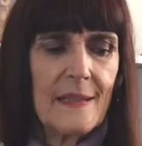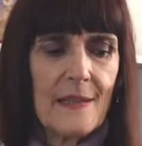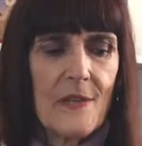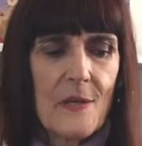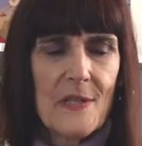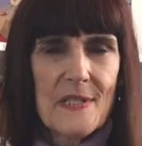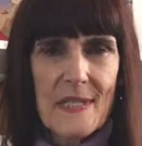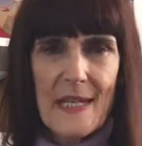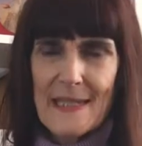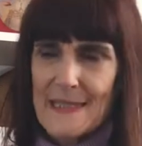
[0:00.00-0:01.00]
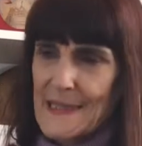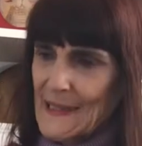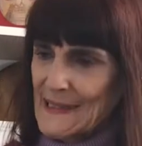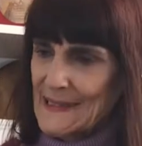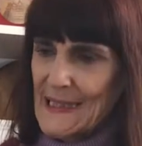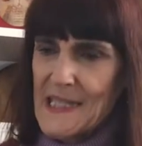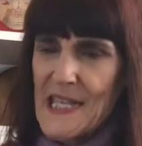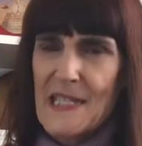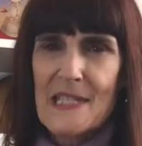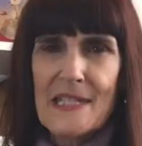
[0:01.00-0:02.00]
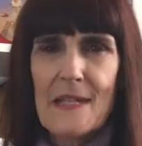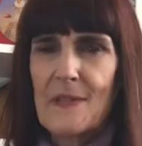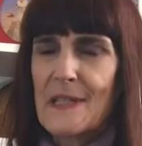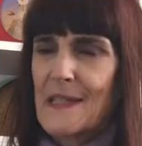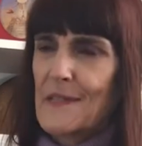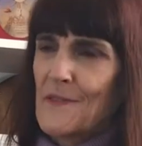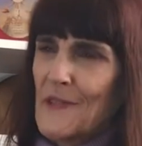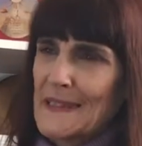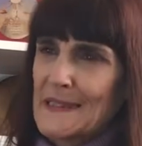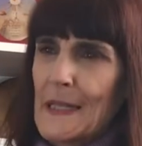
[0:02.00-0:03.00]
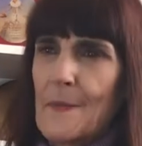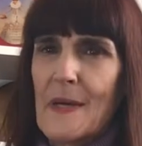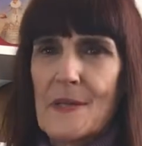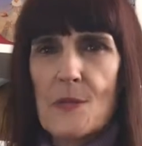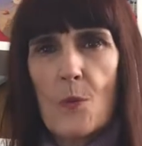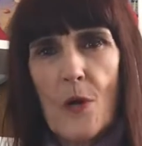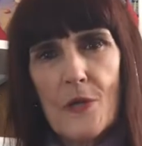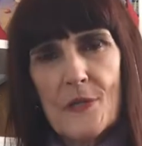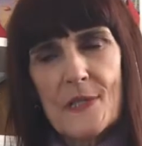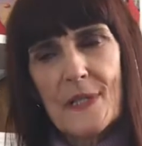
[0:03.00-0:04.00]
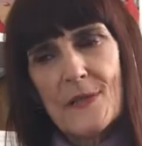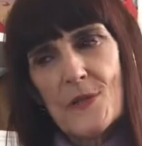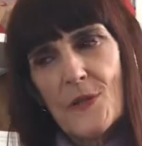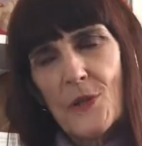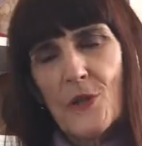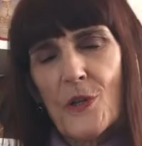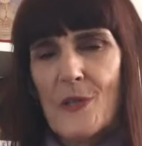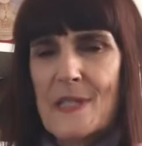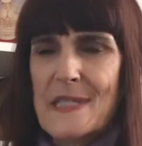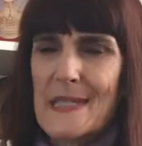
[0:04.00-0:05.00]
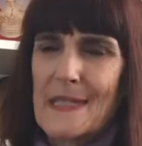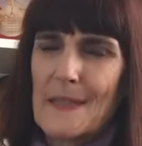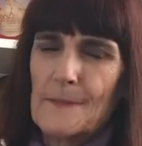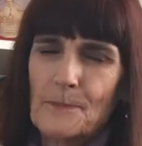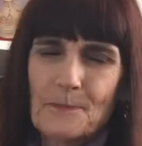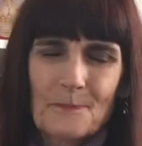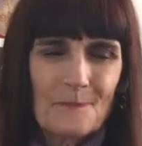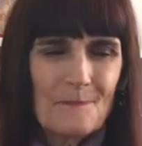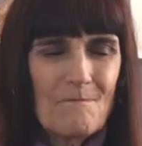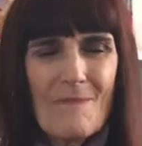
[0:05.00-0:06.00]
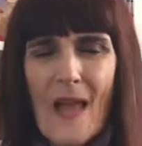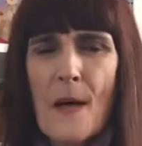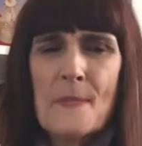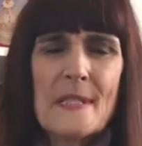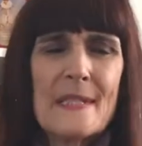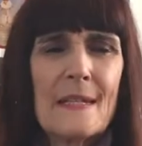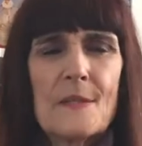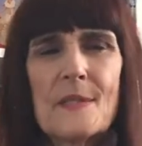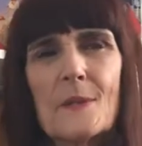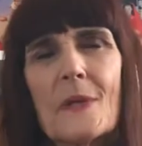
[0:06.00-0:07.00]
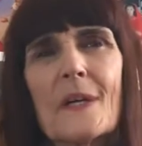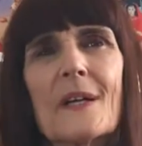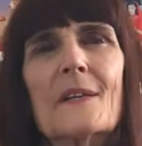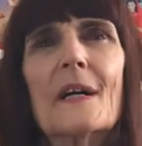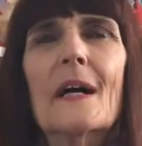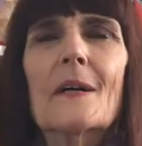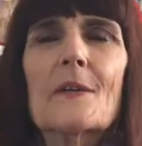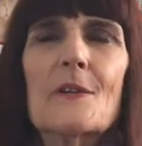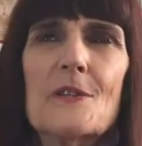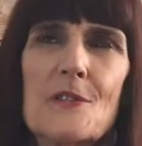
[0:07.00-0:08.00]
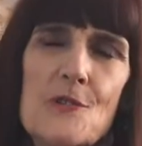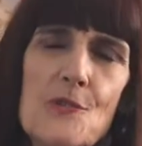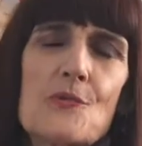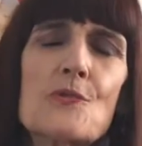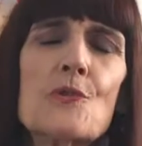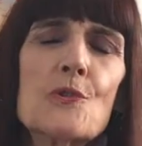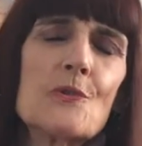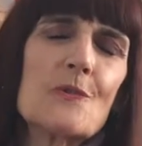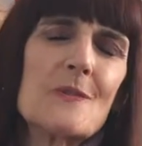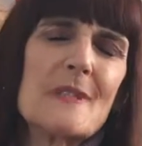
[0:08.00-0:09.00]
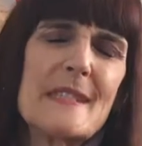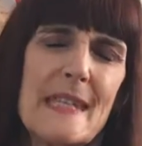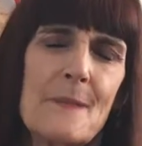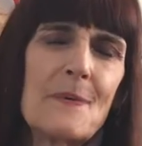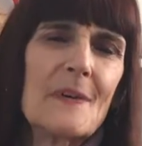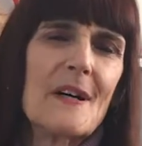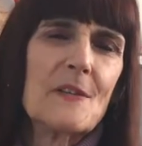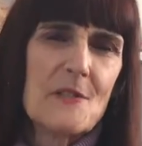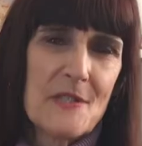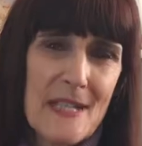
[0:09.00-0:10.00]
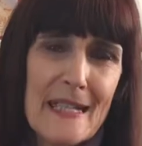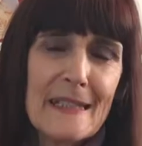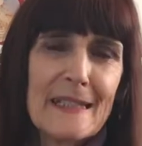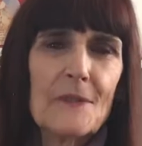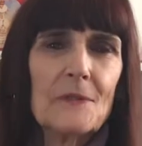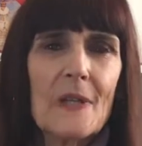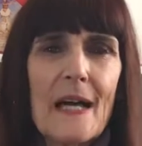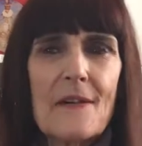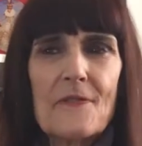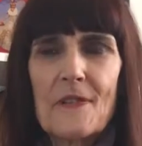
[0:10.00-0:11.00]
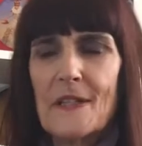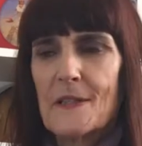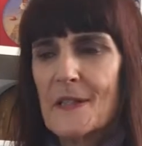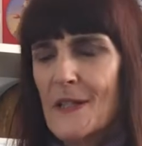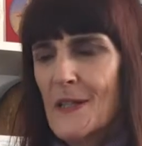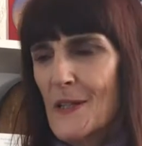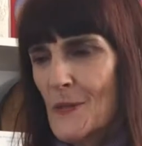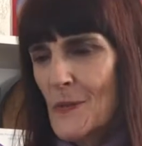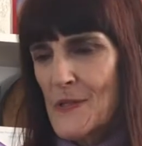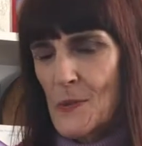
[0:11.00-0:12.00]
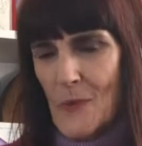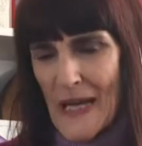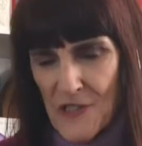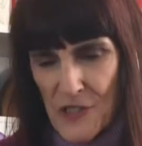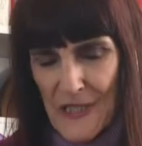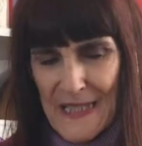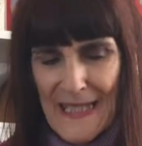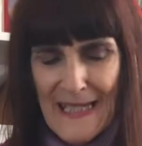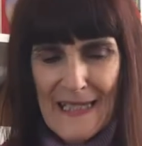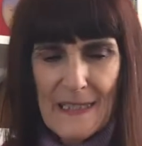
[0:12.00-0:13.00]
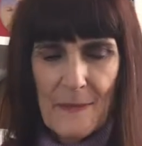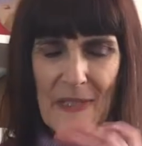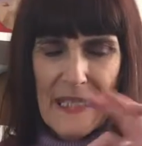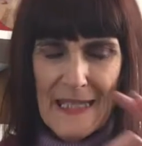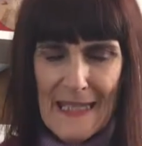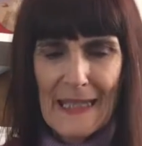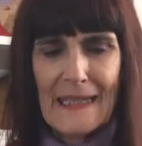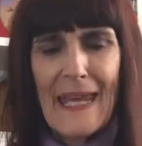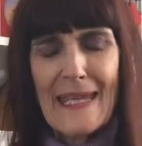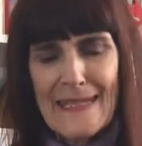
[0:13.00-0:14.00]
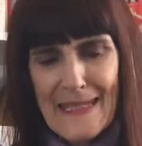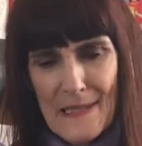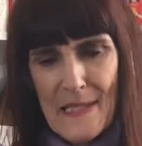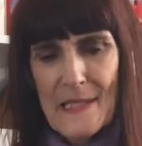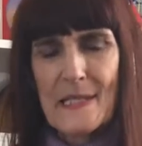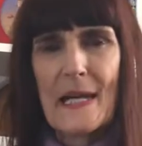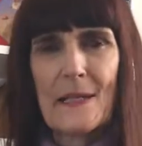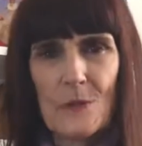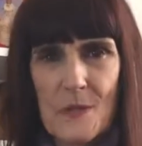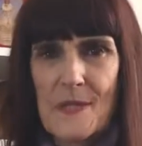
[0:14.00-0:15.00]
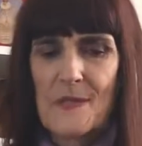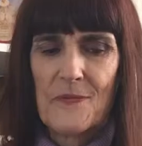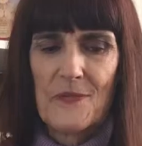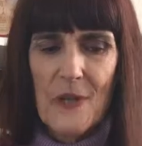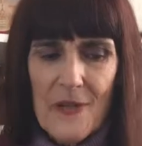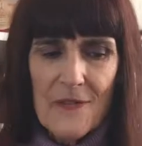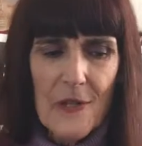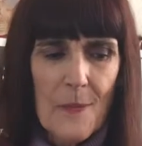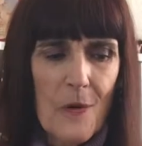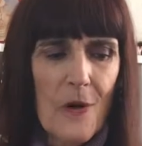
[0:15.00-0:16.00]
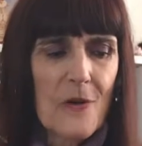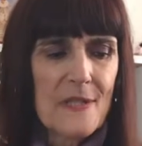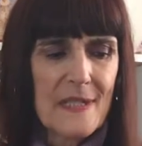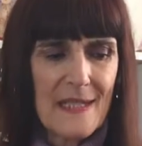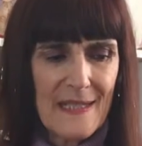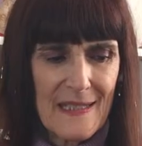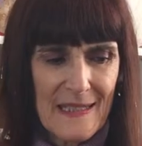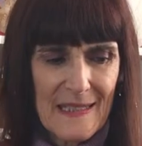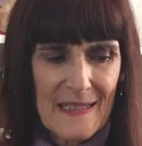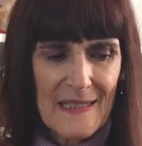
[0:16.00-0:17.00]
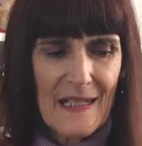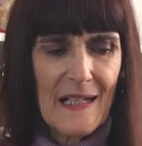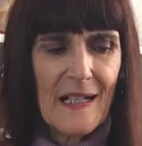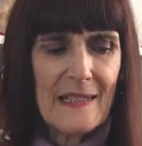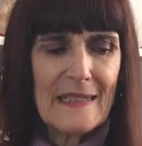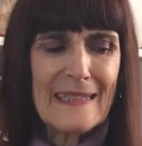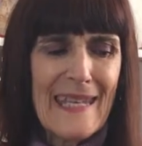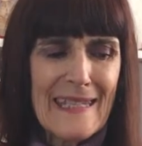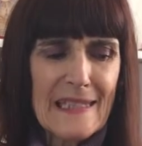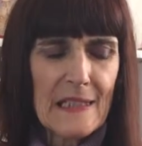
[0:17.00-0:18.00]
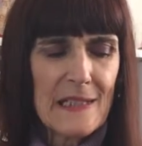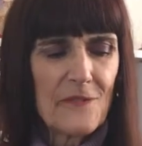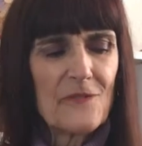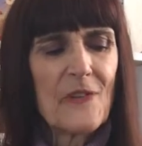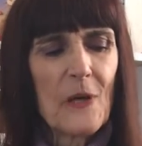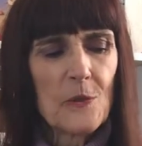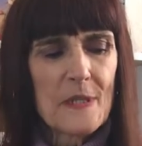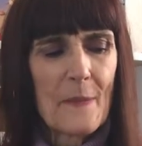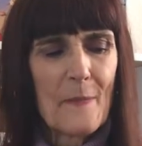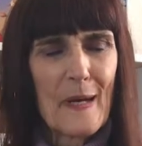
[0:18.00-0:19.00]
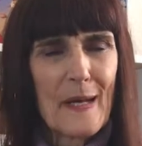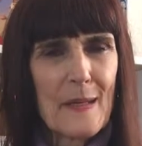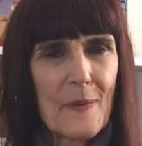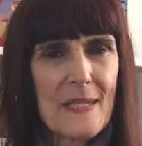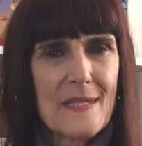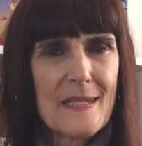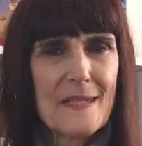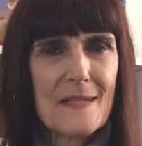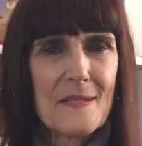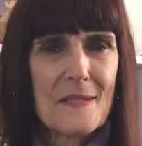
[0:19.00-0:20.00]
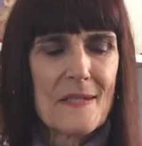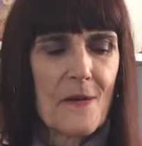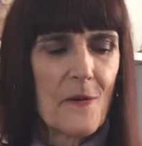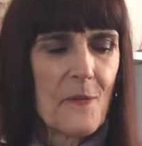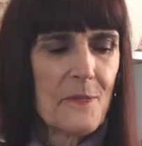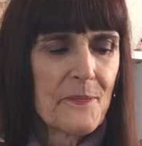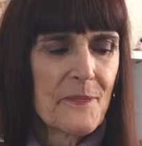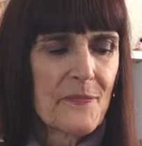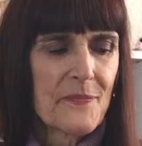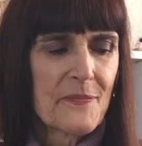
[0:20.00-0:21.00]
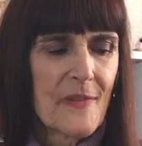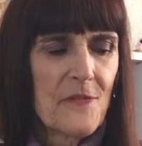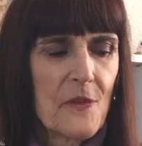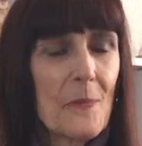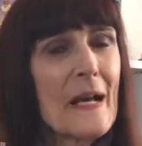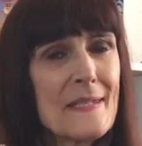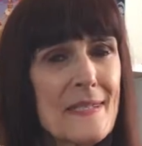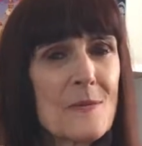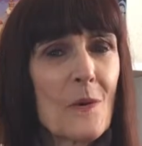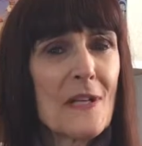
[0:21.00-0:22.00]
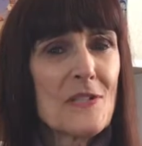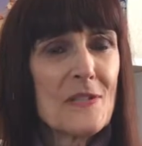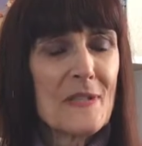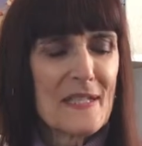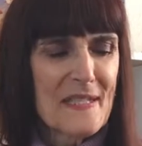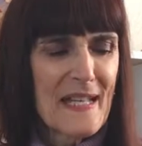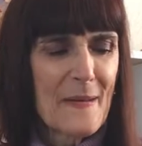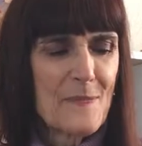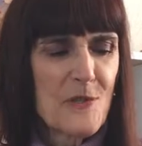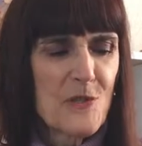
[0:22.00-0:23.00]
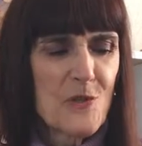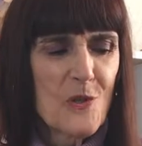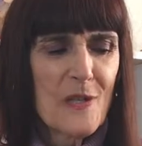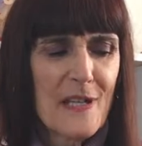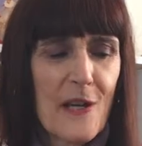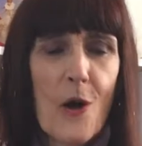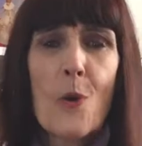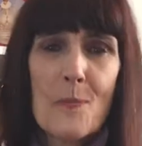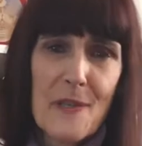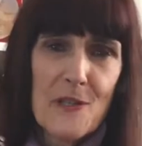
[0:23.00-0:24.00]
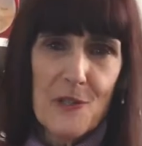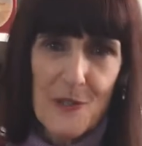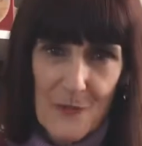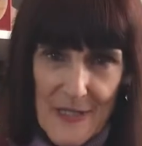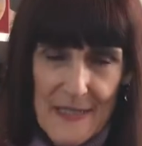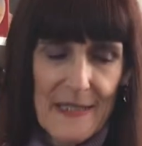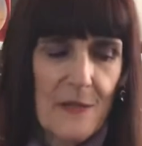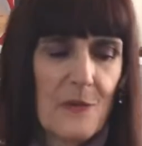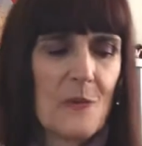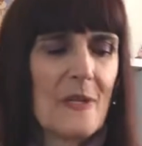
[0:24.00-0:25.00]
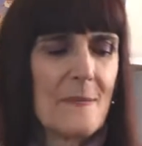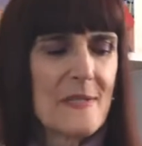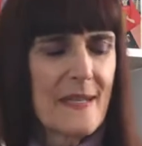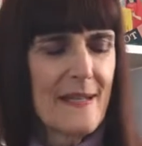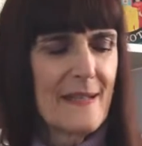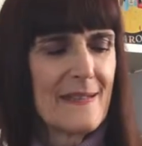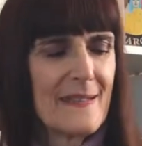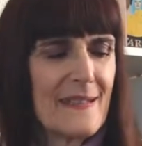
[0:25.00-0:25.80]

there is that, like I said, sensitivity that affects them as a water sign. So the currents and the ups and downs, the true deep understanding of life and resurrection and beginning and endings and cycles is very, very part and innately felt by Pisceans. So if you're a Pisces watching this, I'm sure and I hope that you can resonate with what I'm saying.